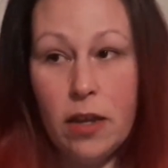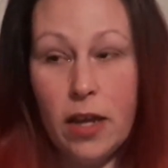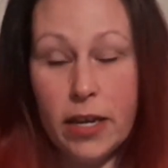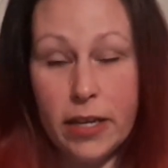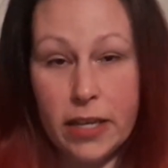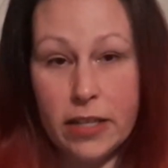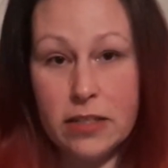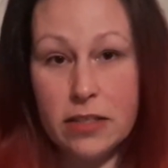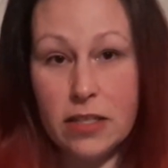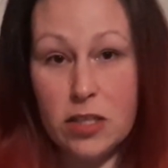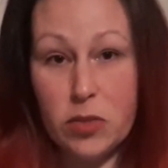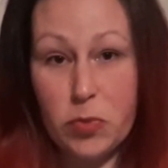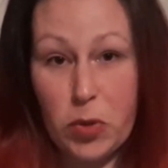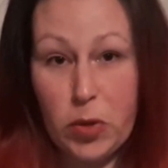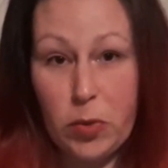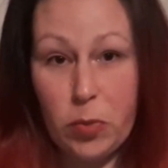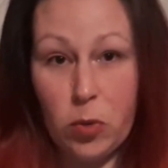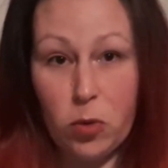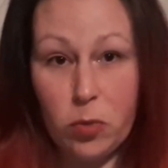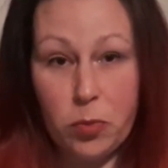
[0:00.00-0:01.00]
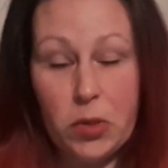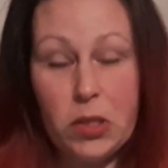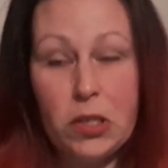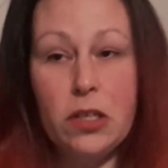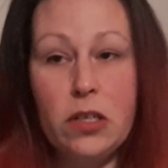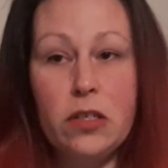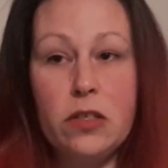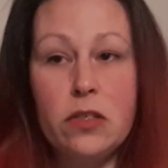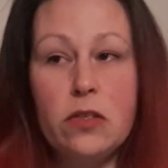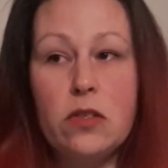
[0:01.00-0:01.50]
against these people,
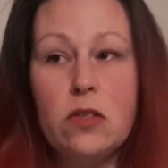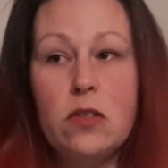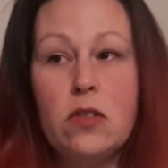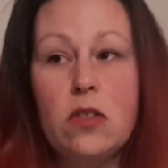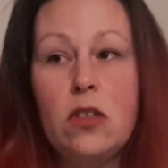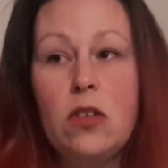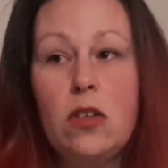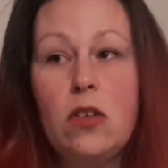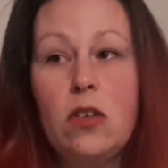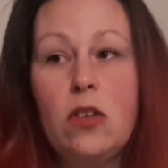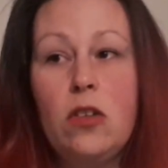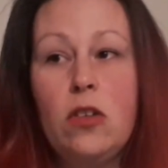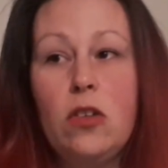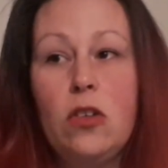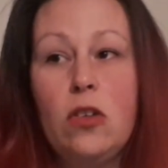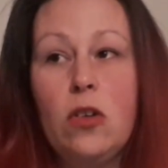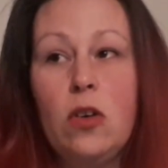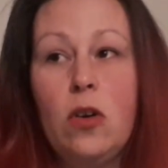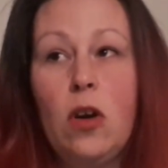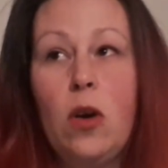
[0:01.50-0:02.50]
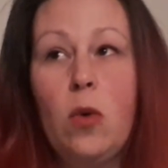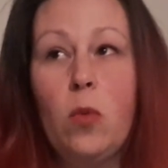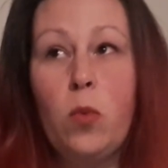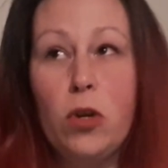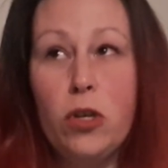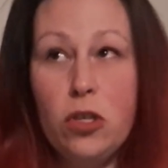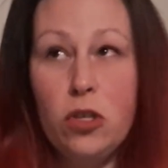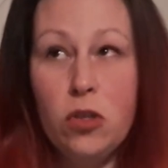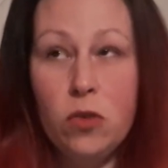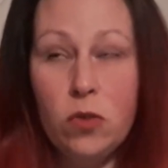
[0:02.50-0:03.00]
because
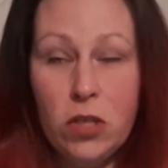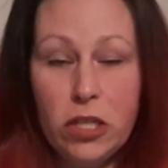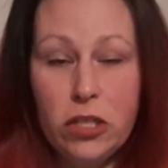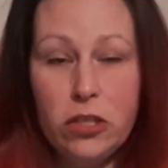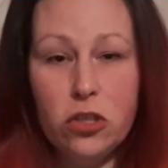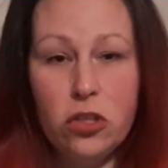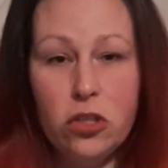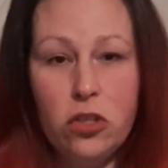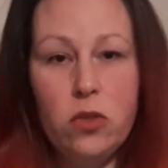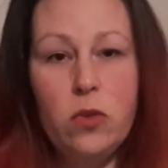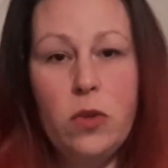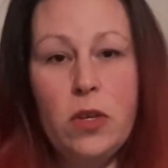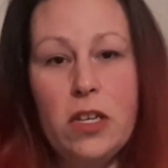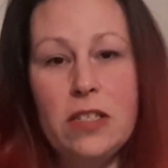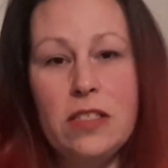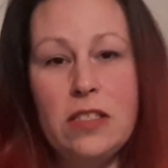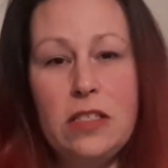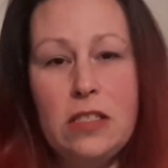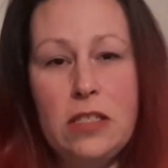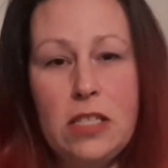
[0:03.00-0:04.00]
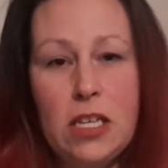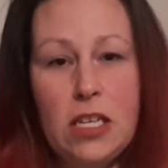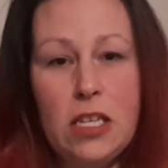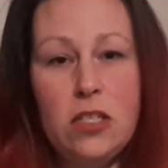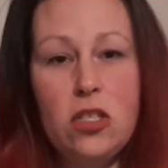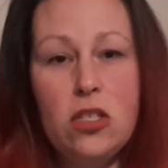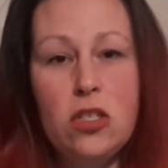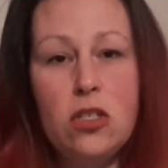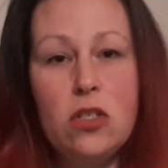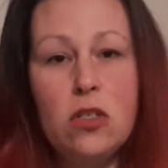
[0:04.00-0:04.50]
what you need to do is
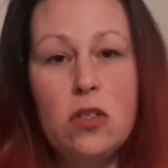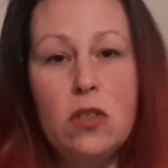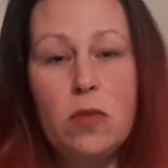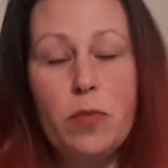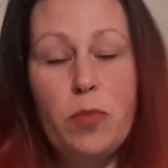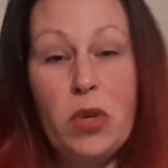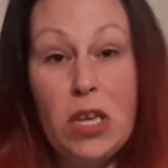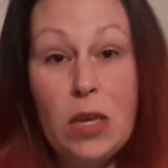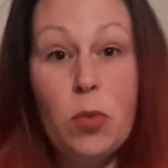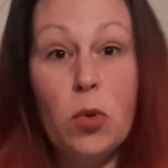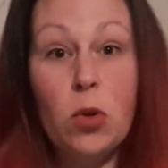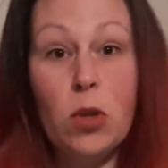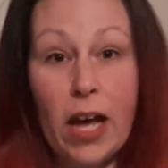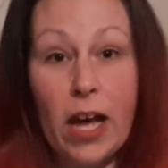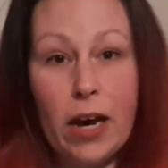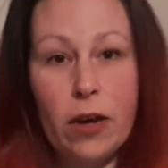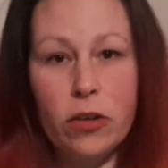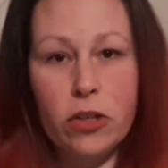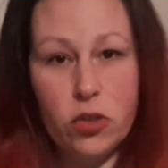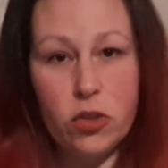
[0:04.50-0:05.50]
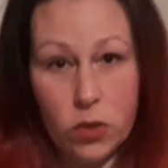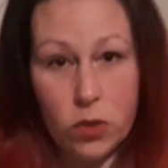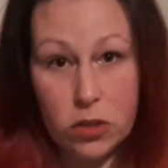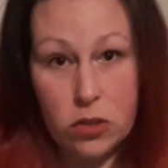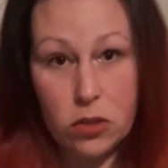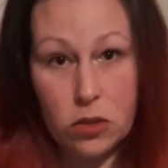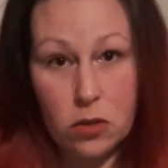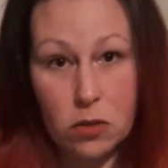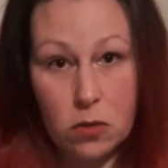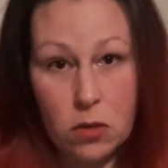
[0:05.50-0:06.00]
teach people how to
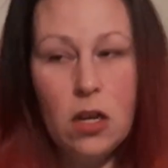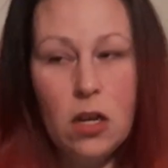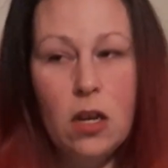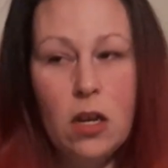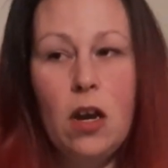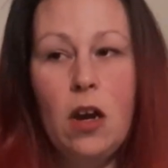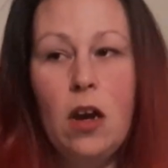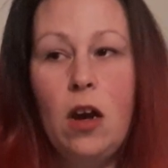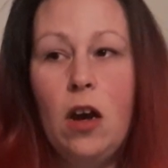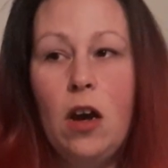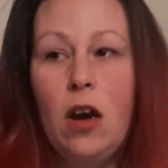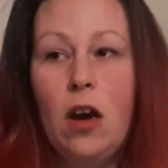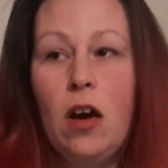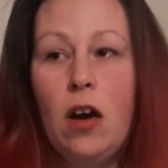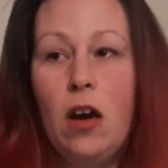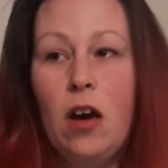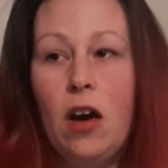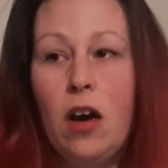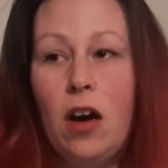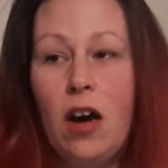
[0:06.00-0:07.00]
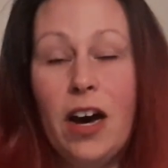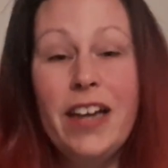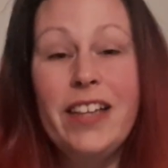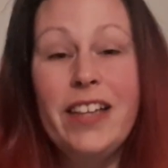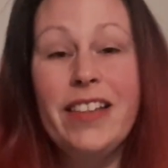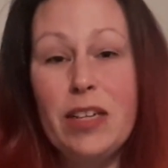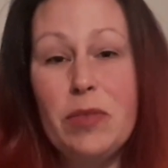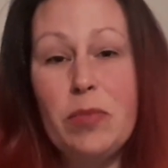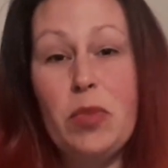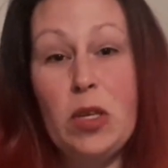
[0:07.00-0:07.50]
treat you.
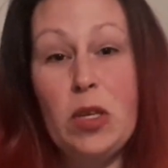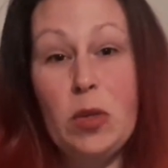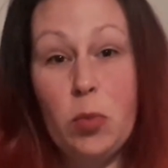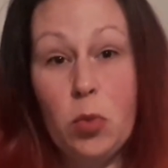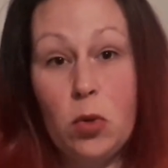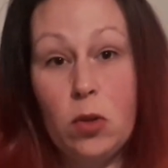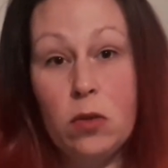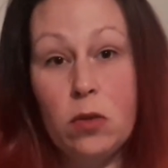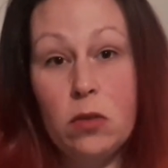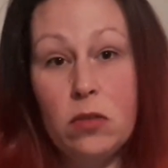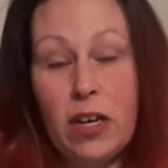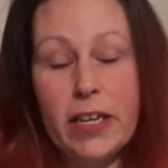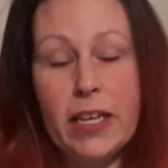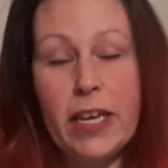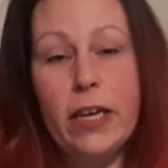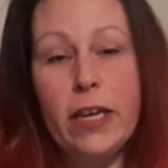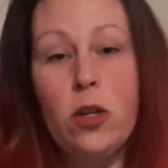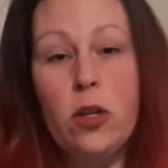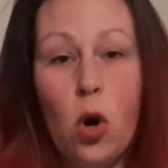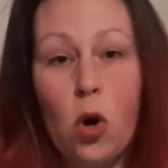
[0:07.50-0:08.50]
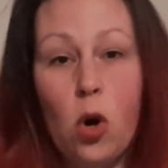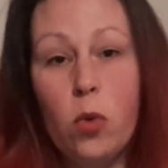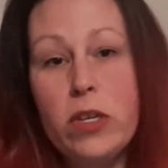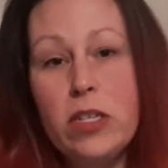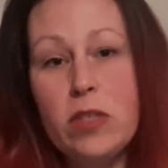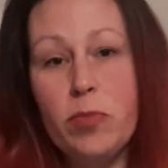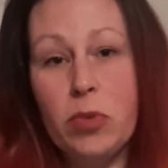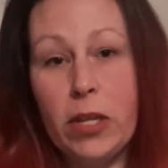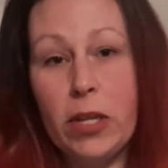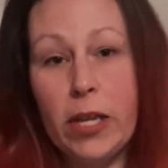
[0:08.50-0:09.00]
I can't
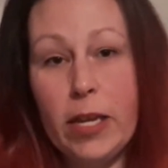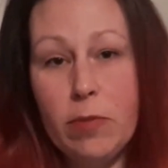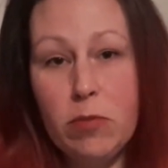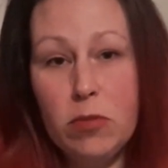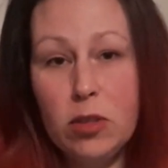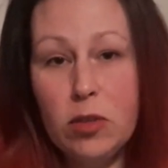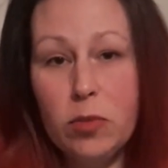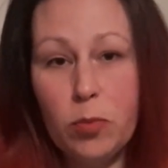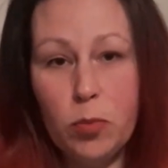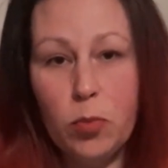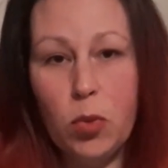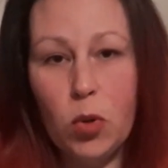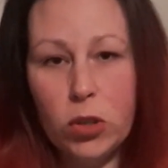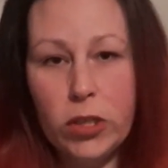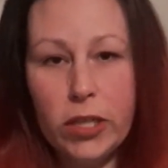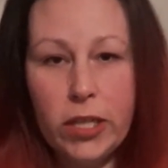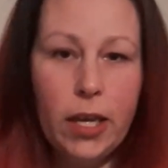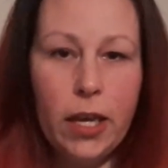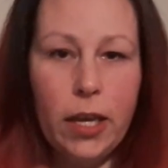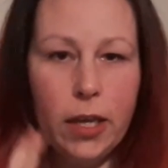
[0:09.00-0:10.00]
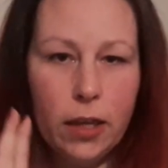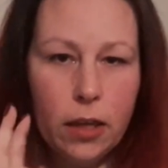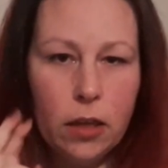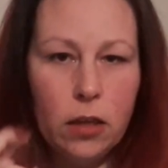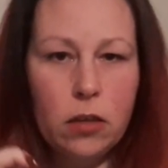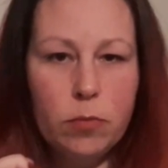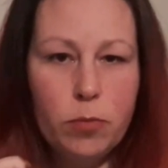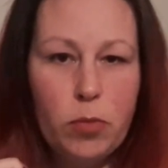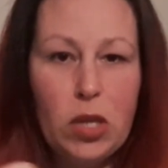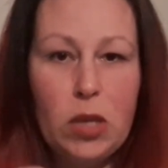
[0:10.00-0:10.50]
always blame the
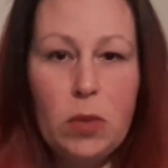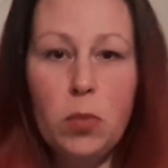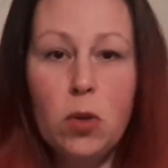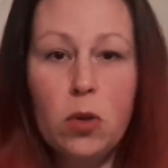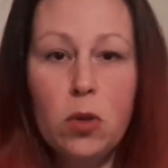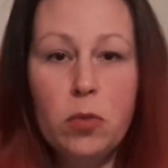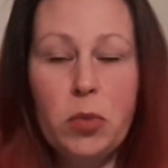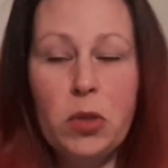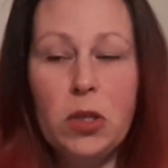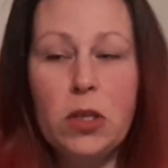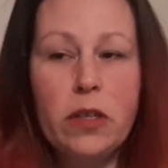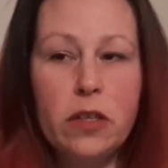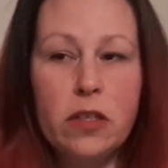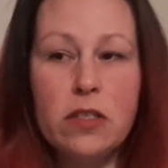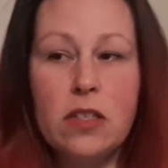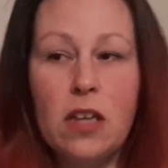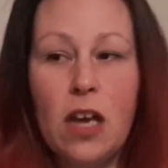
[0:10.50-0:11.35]
bullying people because